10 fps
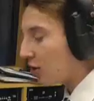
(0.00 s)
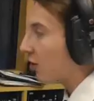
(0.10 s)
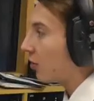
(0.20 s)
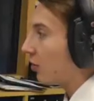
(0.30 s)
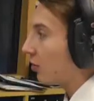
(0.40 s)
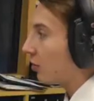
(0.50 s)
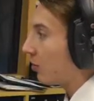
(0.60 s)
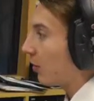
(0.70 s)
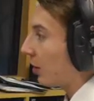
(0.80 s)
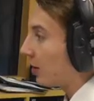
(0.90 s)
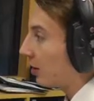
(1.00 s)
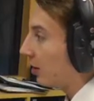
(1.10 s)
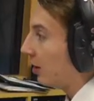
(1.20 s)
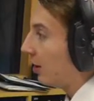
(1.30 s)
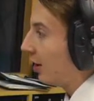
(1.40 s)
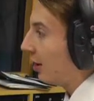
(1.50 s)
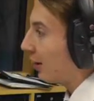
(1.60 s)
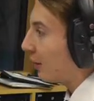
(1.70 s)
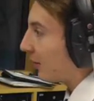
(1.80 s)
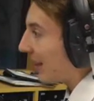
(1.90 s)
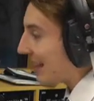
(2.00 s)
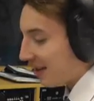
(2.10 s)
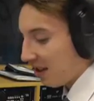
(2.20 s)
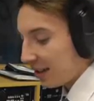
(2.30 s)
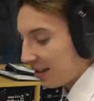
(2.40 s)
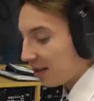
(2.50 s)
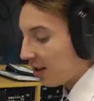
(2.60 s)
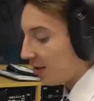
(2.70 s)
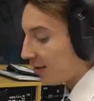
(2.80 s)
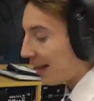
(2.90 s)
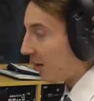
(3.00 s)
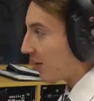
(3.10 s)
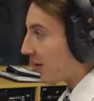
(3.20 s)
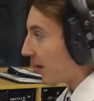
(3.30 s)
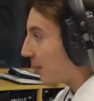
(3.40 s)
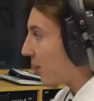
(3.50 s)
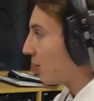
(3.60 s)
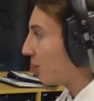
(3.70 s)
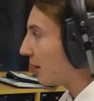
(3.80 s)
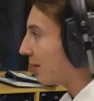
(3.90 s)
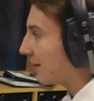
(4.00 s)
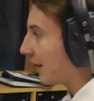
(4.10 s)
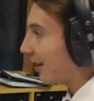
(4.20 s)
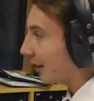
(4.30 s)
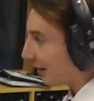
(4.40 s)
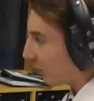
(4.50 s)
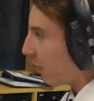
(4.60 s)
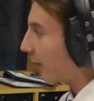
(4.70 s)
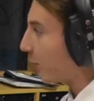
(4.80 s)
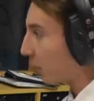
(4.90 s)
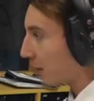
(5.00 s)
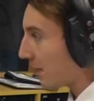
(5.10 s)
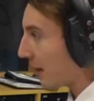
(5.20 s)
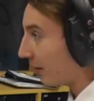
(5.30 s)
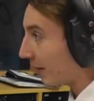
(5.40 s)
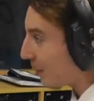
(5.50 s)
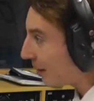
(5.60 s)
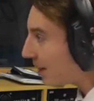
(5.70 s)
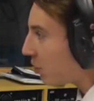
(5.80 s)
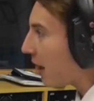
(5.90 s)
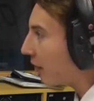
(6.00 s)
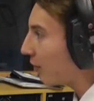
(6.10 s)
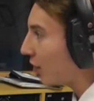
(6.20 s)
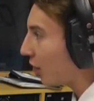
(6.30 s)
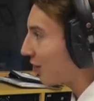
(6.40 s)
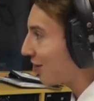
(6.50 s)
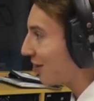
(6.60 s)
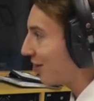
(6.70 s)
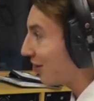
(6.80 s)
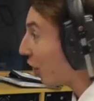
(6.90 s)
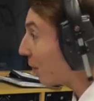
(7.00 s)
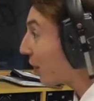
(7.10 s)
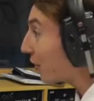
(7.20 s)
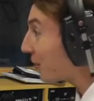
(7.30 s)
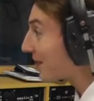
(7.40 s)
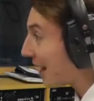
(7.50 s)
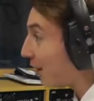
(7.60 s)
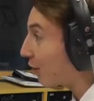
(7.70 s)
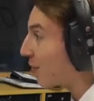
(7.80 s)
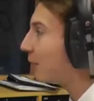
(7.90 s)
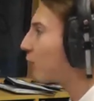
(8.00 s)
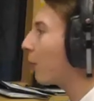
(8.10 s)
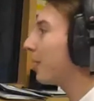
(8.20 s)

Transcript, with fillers: to, to provide a, a little bit of an insight into the Town side because you did say that they do have more experience, but they do have young young blood themselves. I mean, Robin